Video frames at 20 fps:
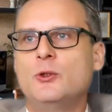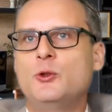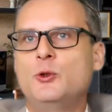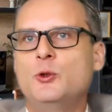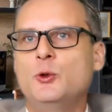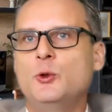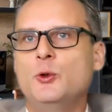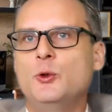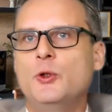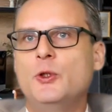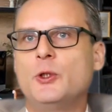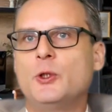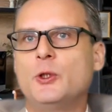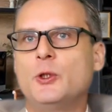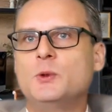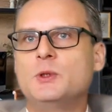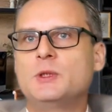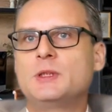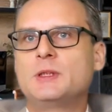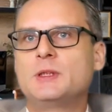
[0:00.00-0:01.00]
to
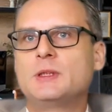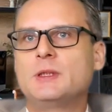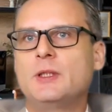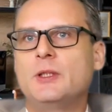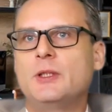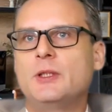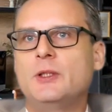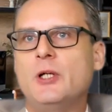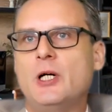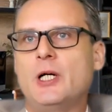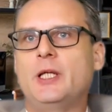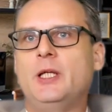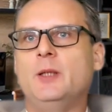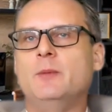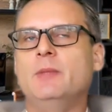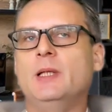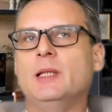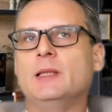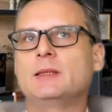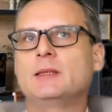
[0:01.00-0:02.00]
those
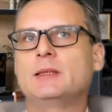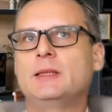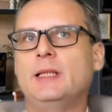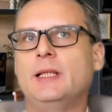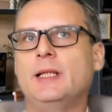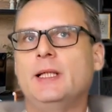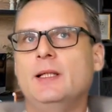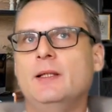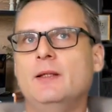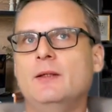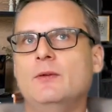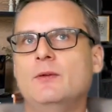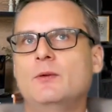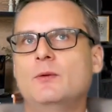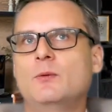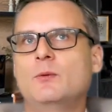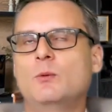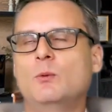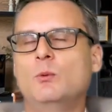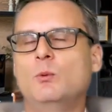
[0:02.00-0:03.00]
documents. And
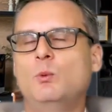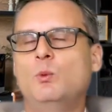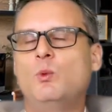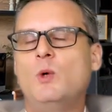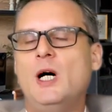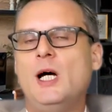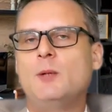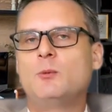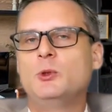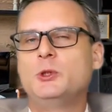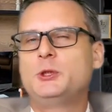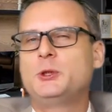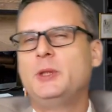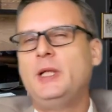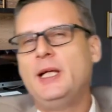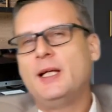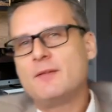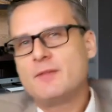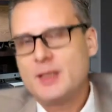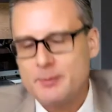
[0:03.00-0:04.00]
why would you
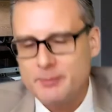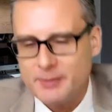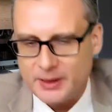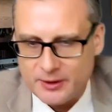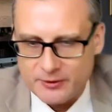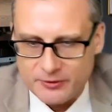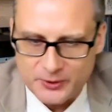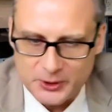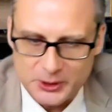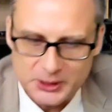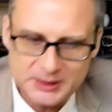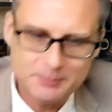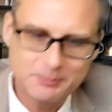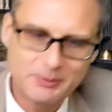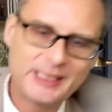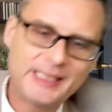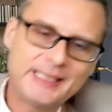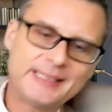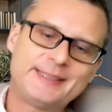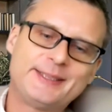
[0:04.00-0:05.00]
have them in the first
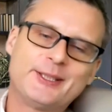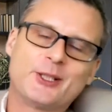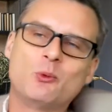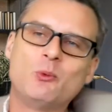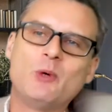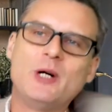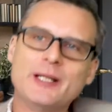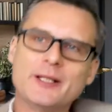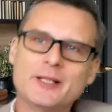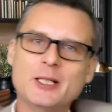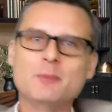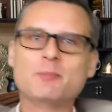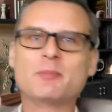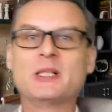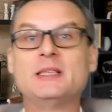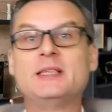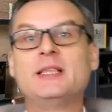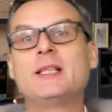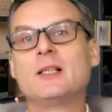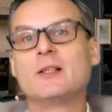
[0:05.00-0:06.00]
place, you're wondering,
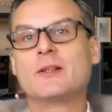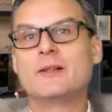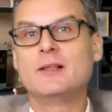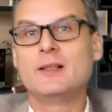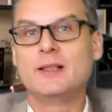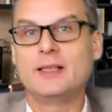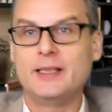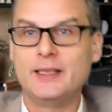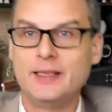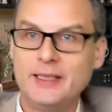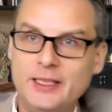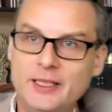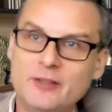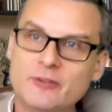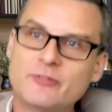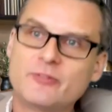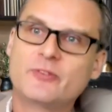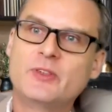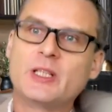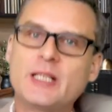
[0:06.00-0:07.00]
particularly
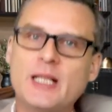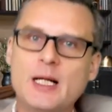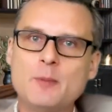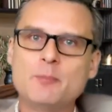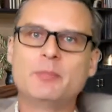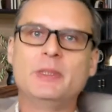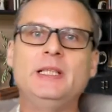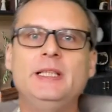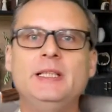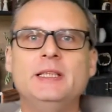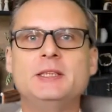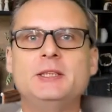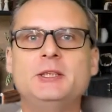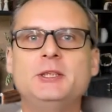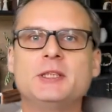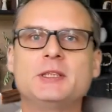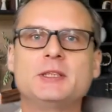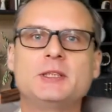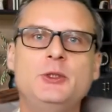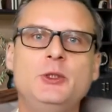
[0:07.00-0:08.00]
if the company is
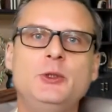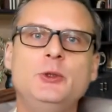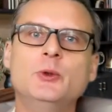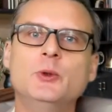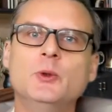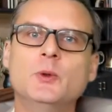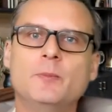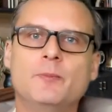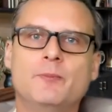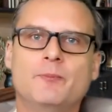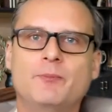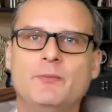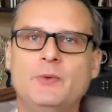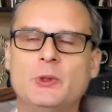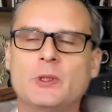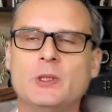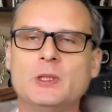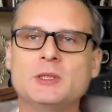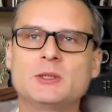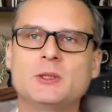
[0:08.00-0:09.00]
just
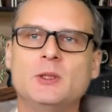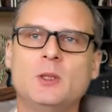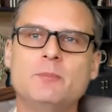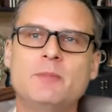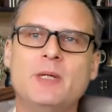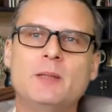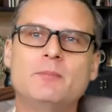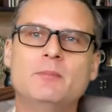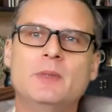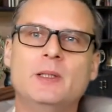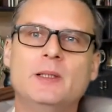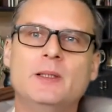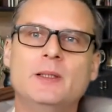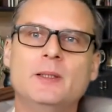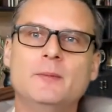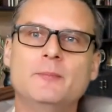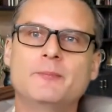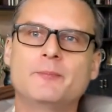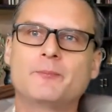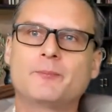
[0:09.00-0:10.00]
you're a sole
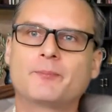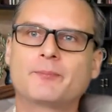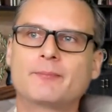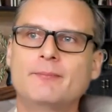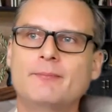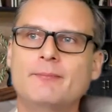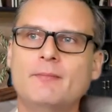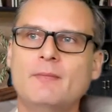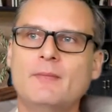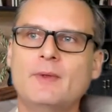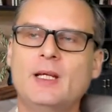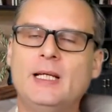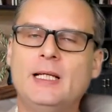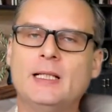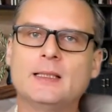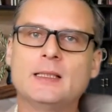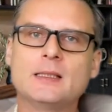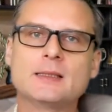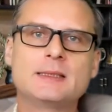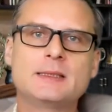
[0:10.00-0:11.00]
member
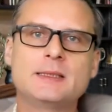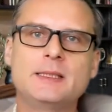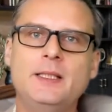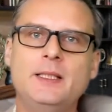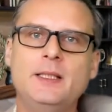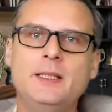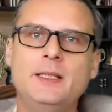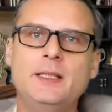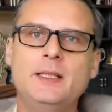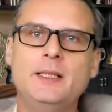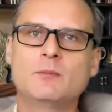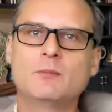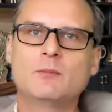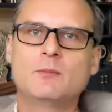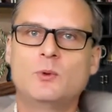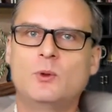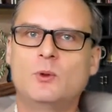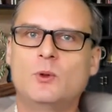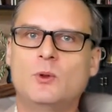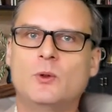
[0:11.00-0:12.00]
LLC
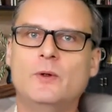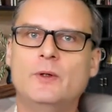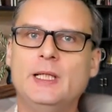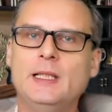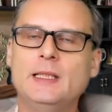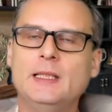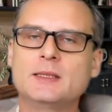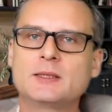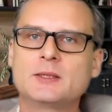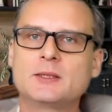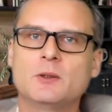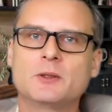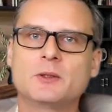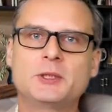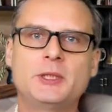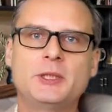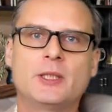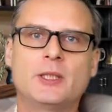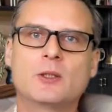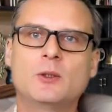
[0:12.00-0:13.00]
or a sole
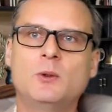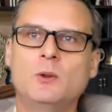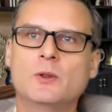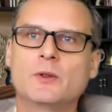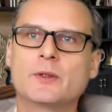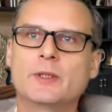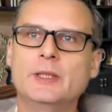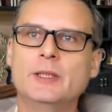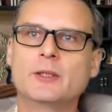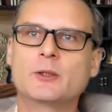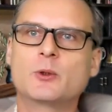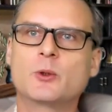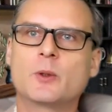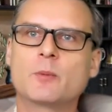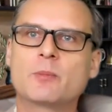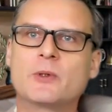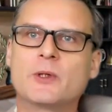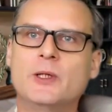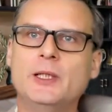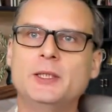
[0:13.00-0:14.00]
shareholder in the
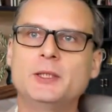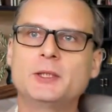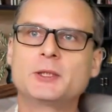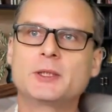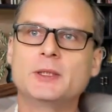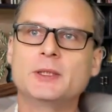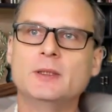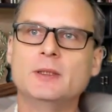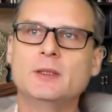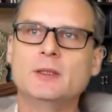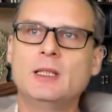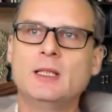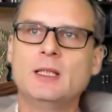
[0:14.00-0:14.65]
corporation.